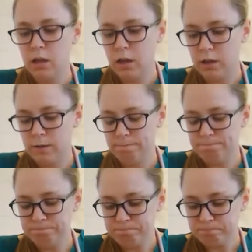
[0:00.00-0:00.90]

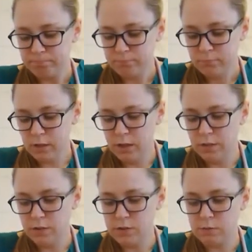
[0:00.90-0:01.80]
And
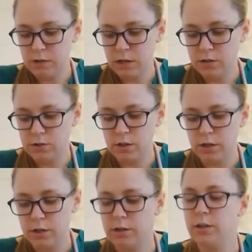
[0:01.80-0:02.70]
then just making
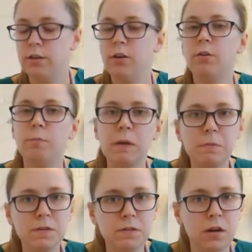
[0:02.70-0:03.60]
sure, you know,
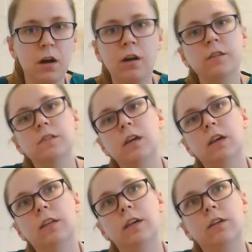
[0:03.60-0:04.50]
baby's urine, it's
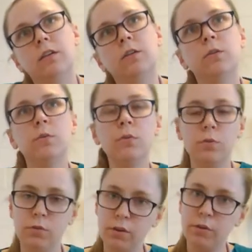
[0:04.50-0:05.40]
not like,
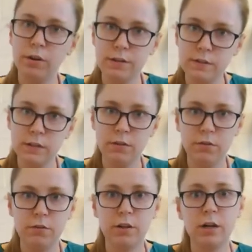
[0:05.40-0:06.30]
ooh, no crazy
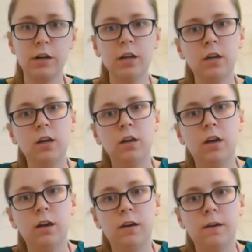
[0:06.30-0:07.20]
odor,
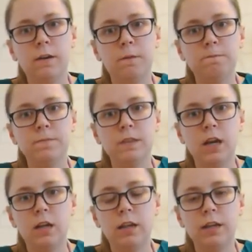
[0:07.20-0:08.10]

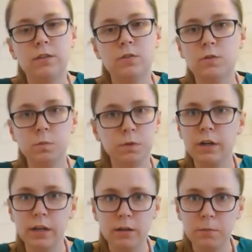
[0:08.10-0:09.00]
not like
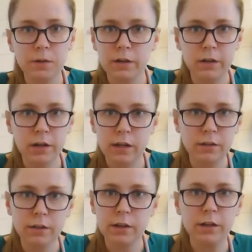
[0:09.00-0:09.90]
super amber in
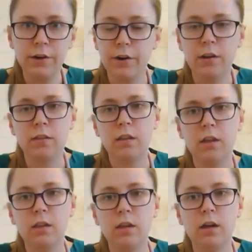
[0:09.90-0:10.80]
color or anything
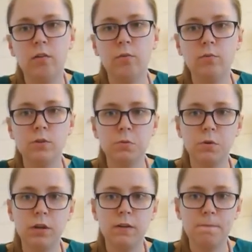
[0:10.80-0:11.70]
like that. We would just
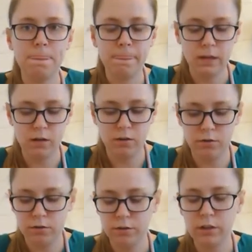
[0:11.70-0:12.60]
want, you
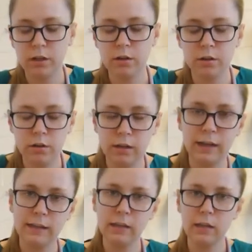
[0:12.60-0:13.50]
know, clear or
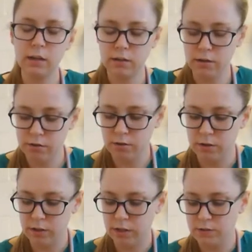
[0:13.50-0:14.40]
lightly yellow,
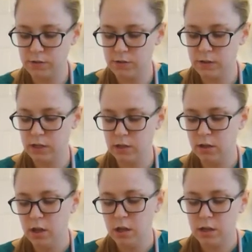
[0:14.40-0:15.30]
and like just seeing
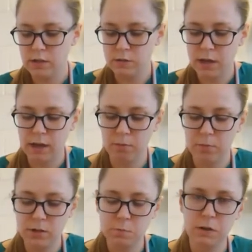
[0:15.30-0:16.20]
is how
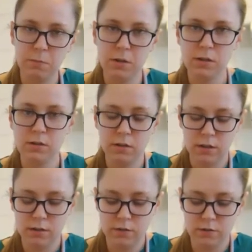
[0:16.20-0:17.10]
much baby
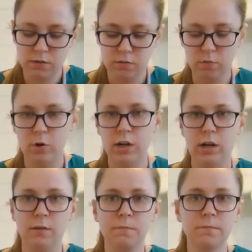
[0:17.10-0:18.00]
is
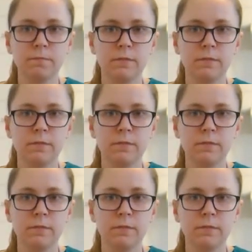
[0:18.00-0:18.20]
voiding.